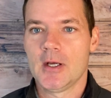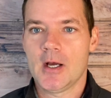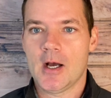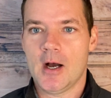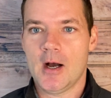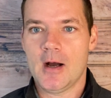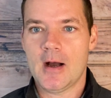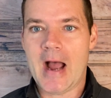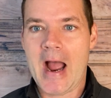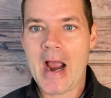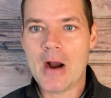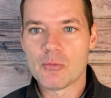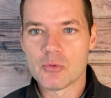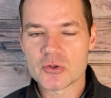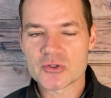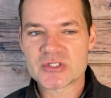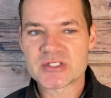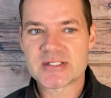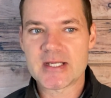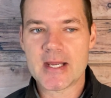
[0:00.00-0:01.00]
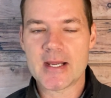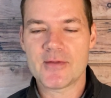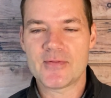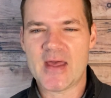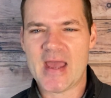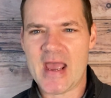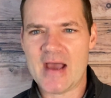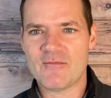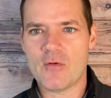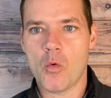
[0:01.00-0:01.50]
I will say
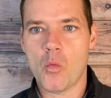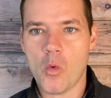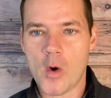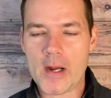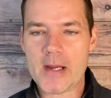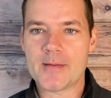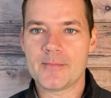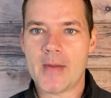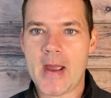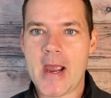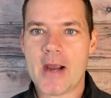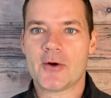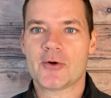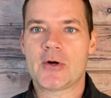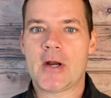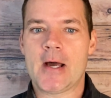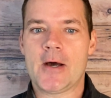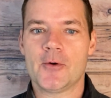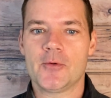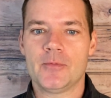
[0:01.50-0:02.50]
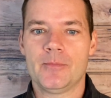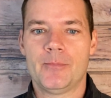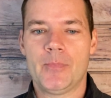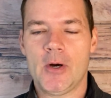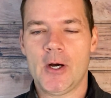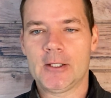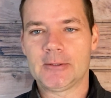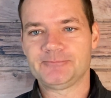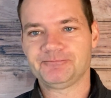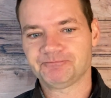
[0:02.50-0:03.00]
they have a white background,
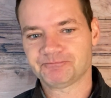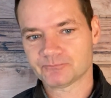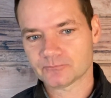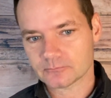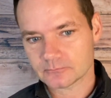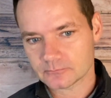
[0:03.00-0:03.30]
but